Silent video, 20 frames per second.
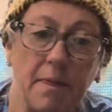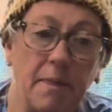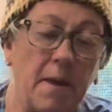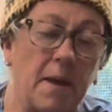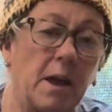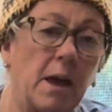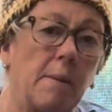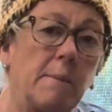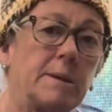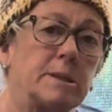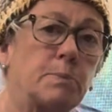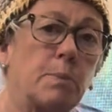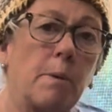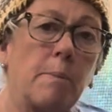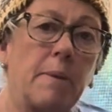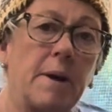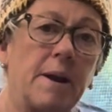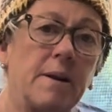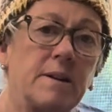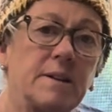think I'm as
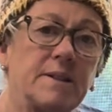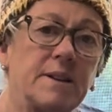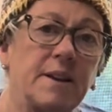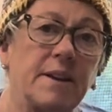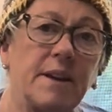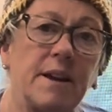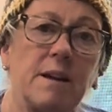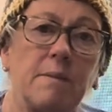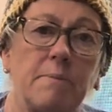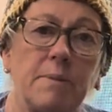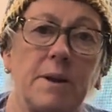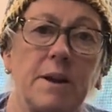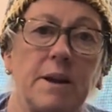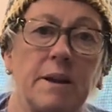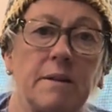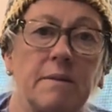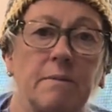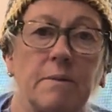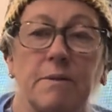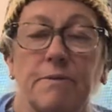prepared as I can
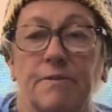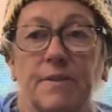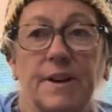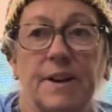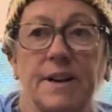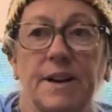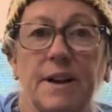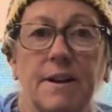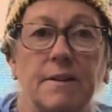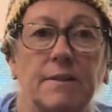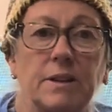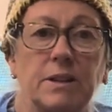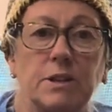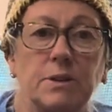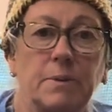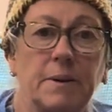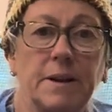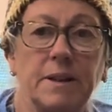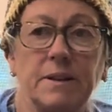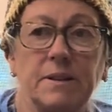be. We'll find out. The
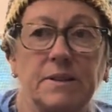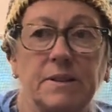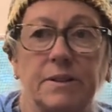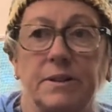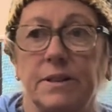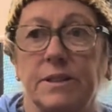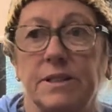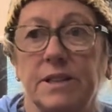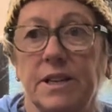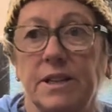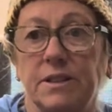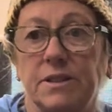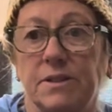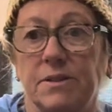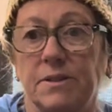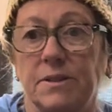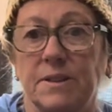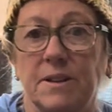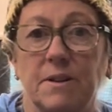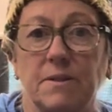trail is a good
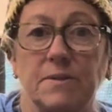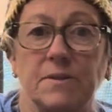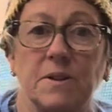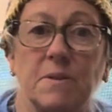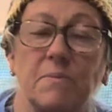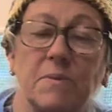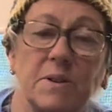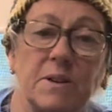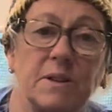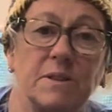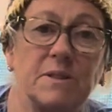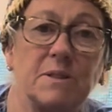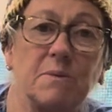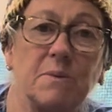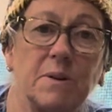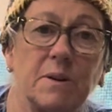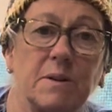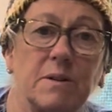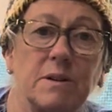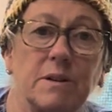teacher, so if something doesn't
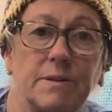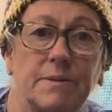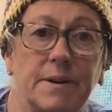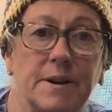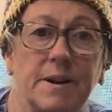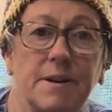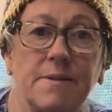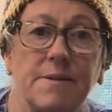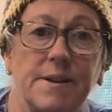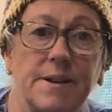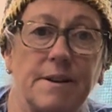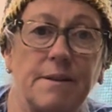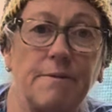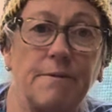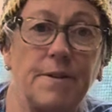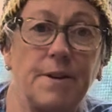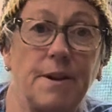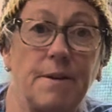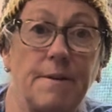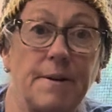work on trail, then you
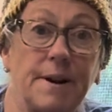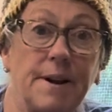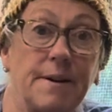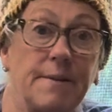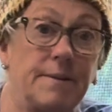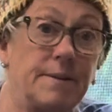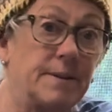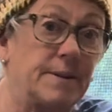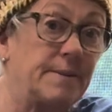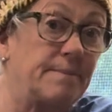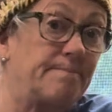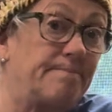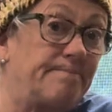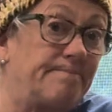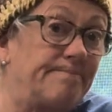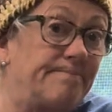figure it out and